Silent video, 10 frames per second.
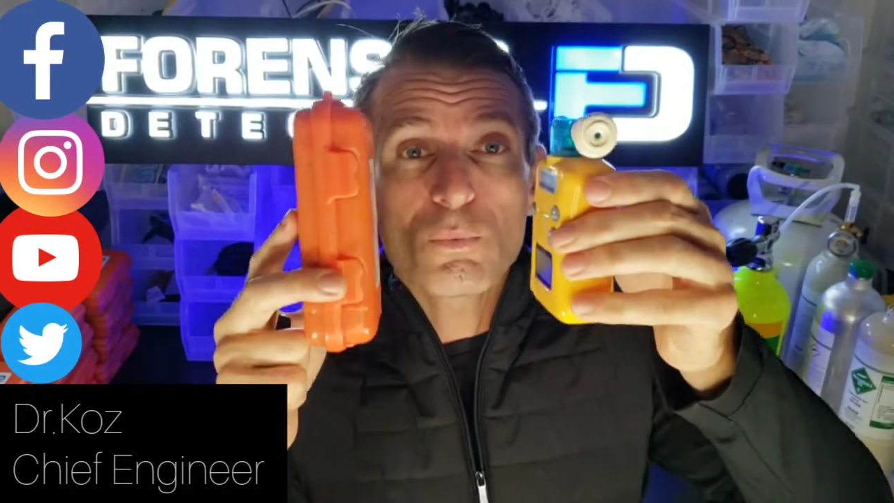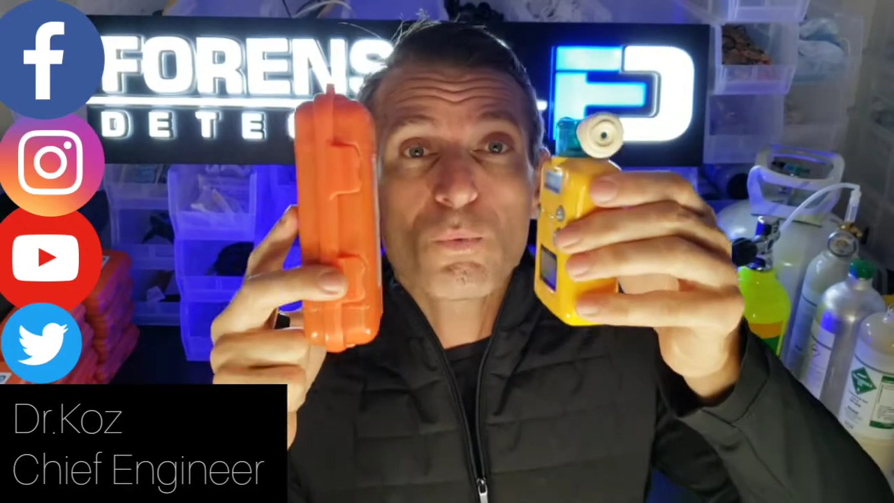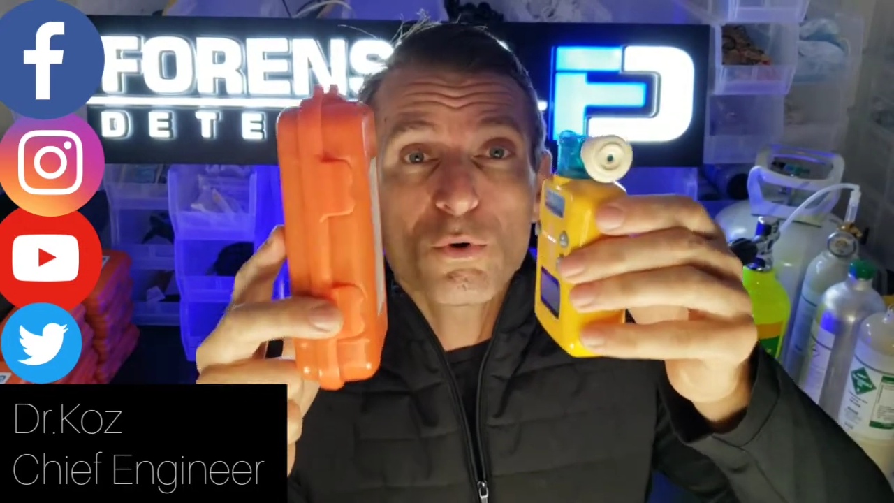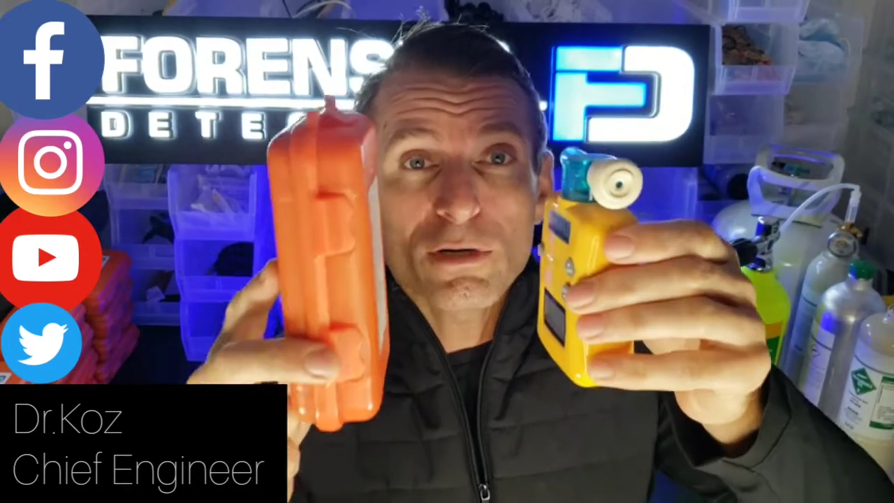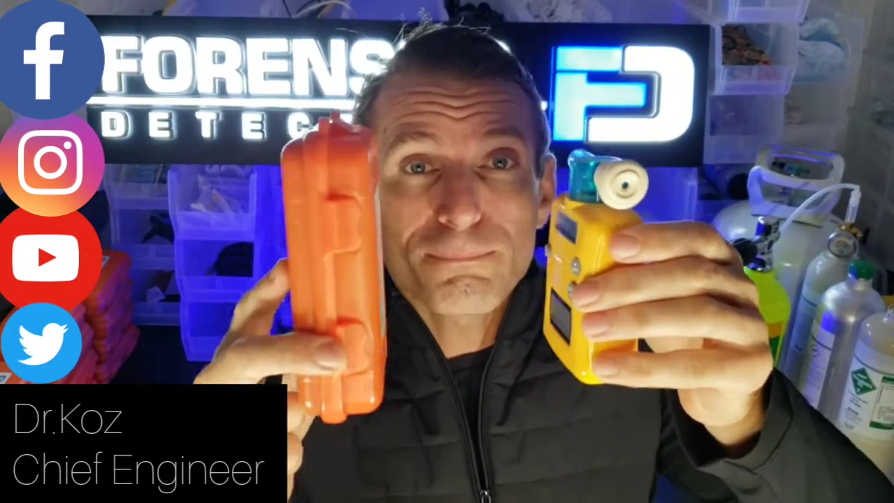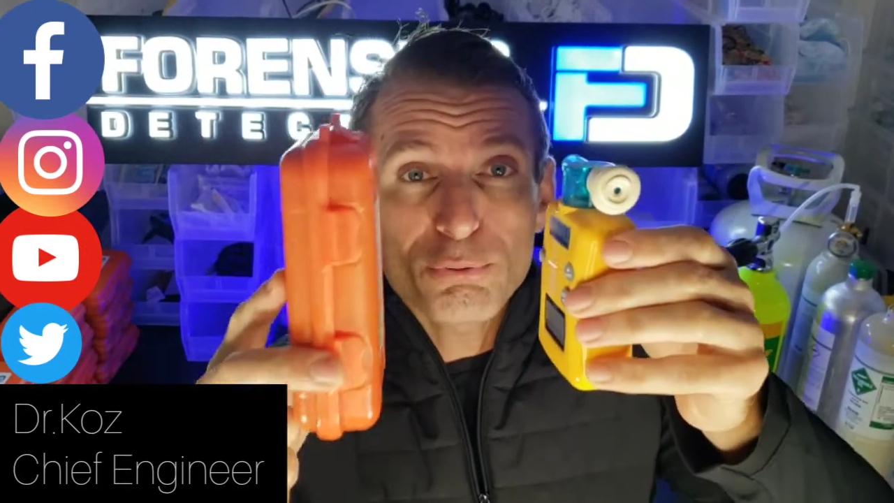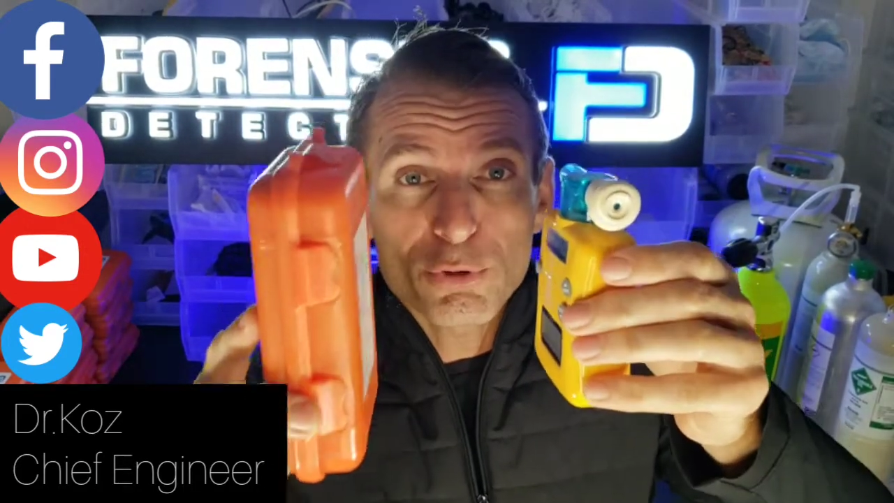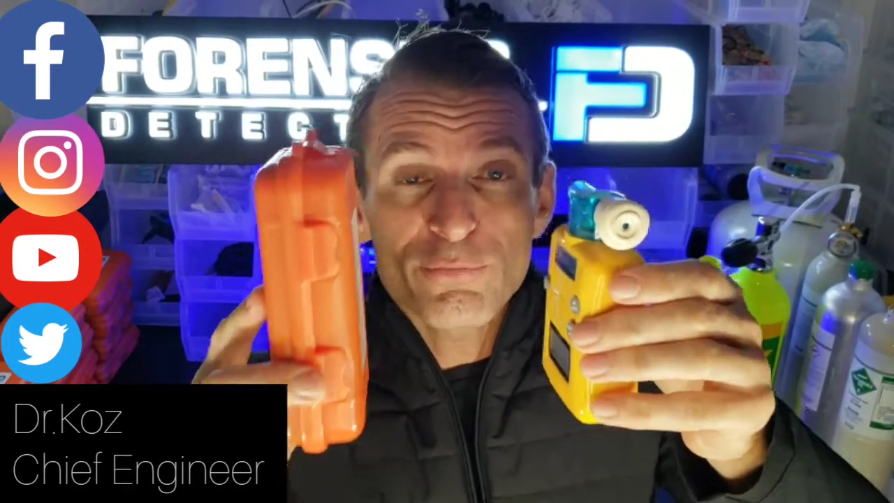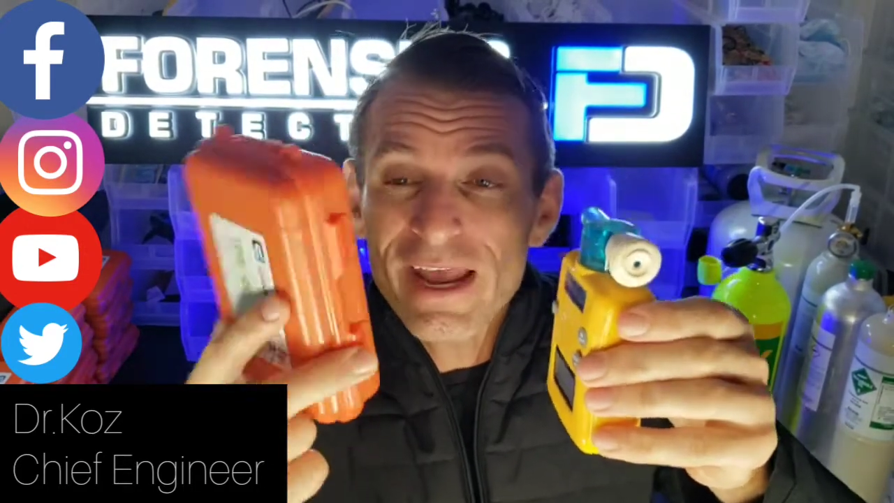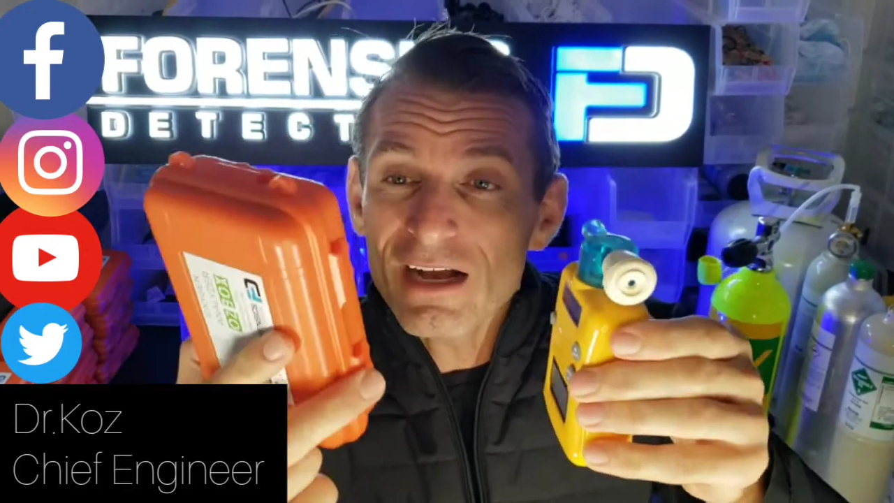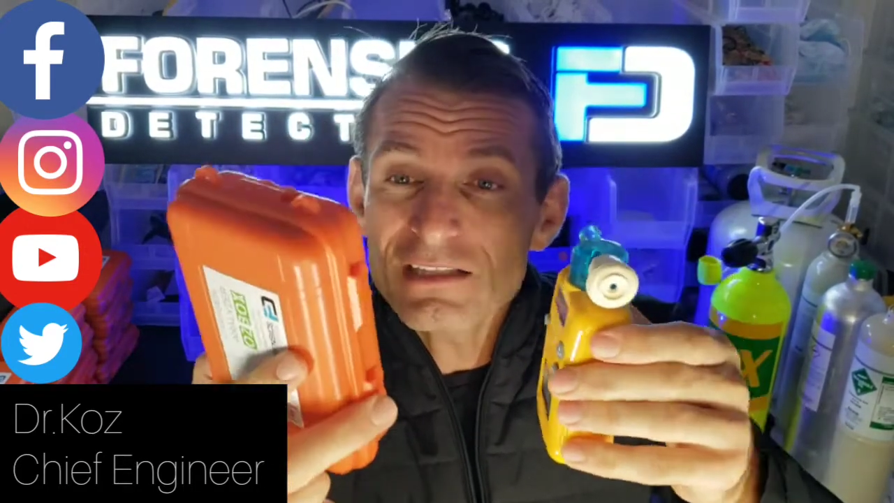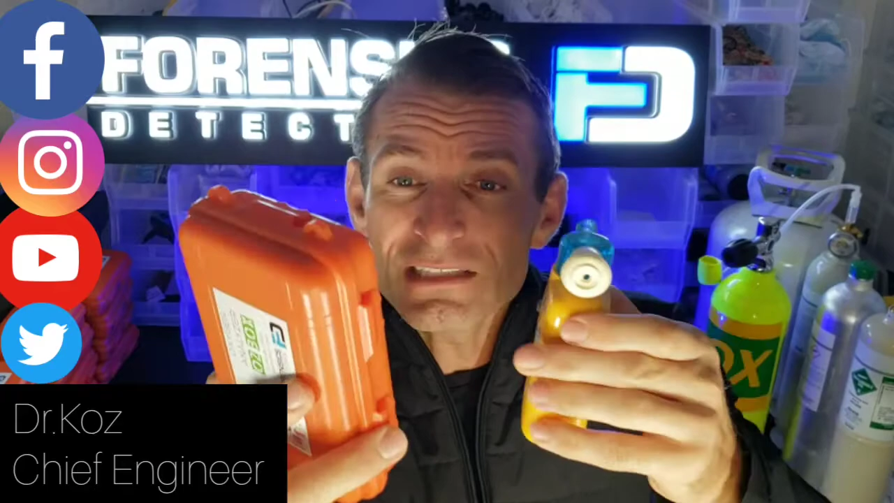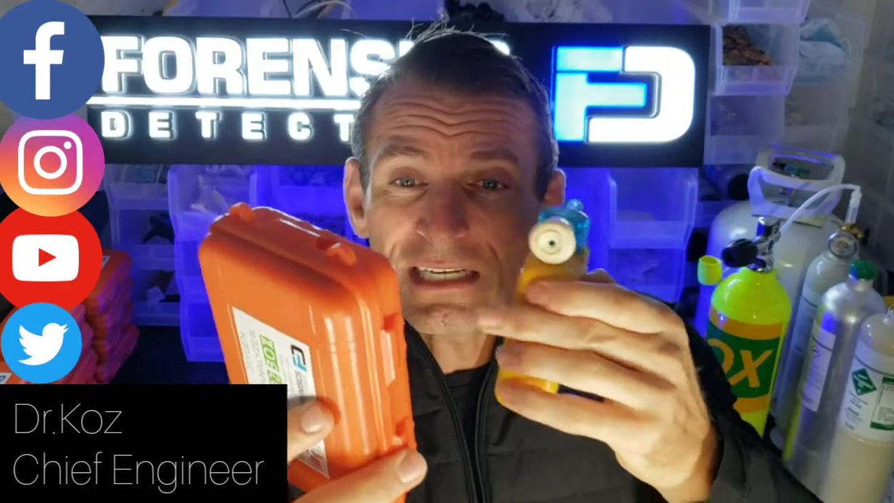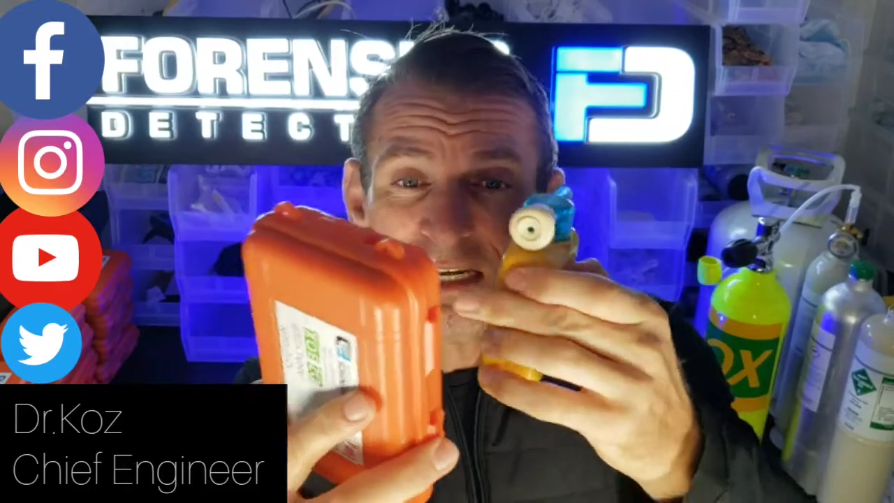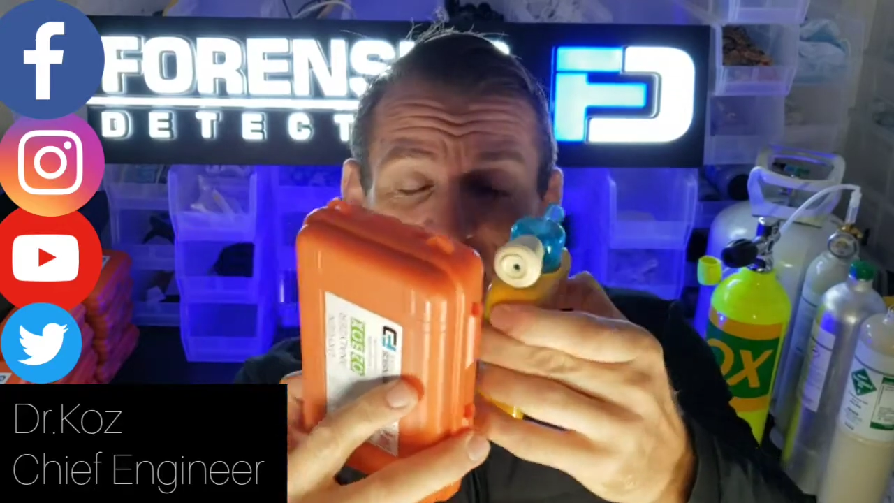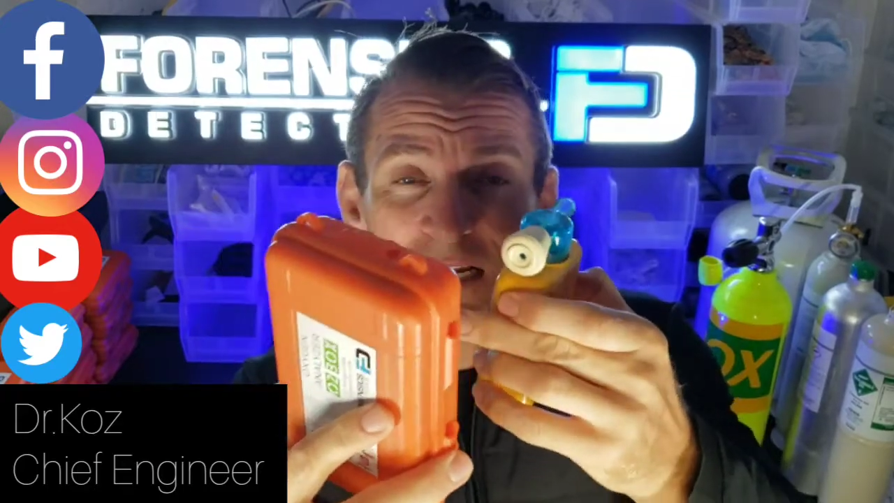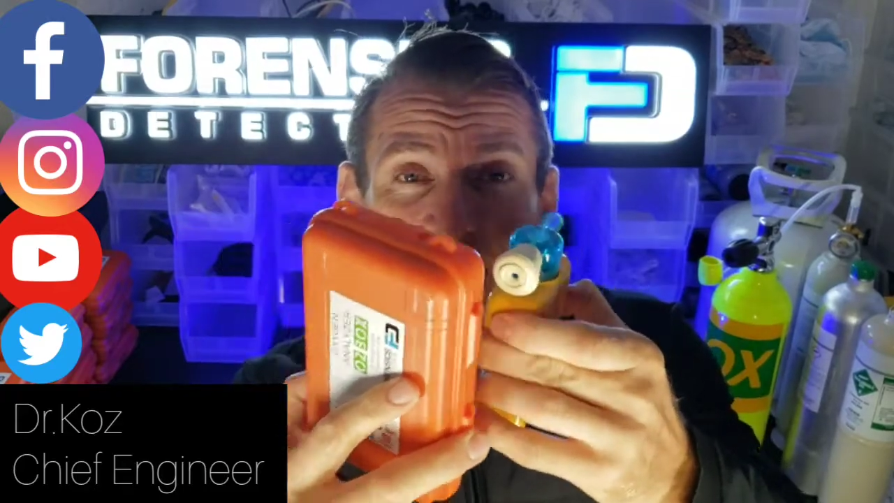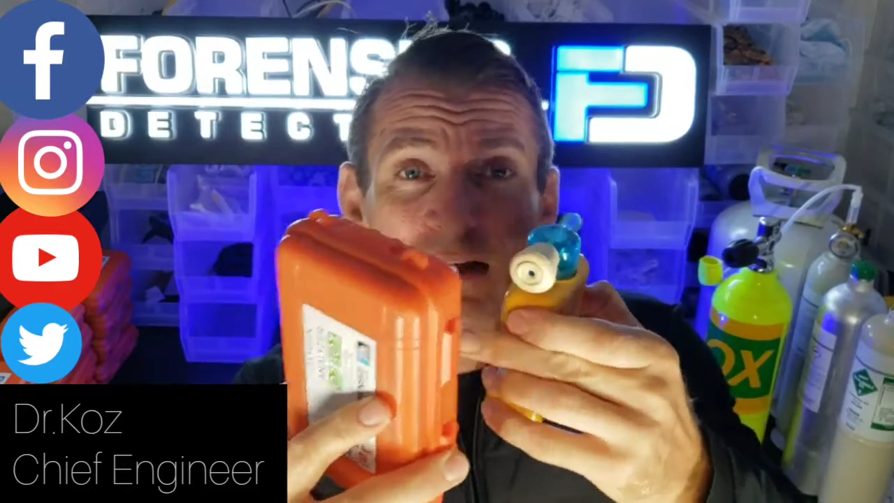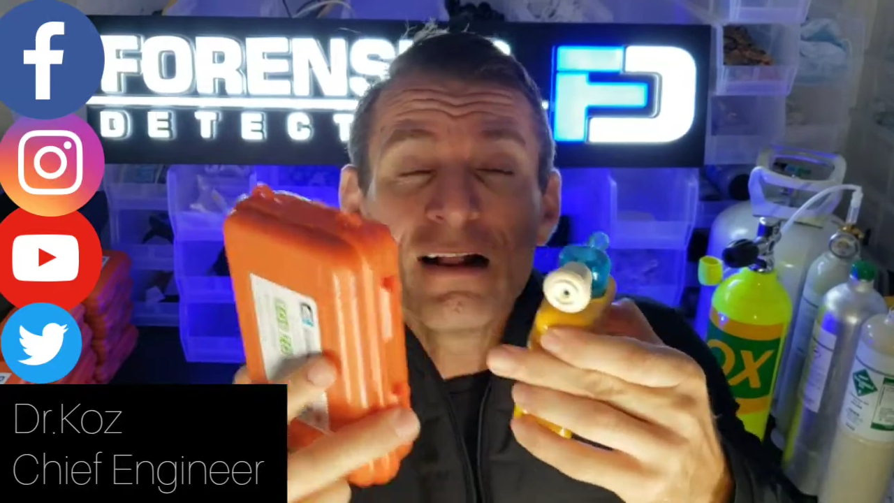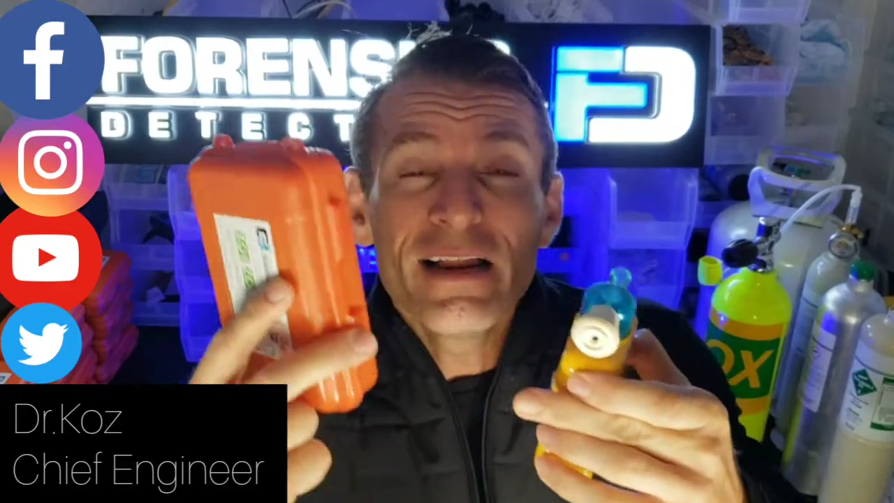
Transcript: waterproof housing.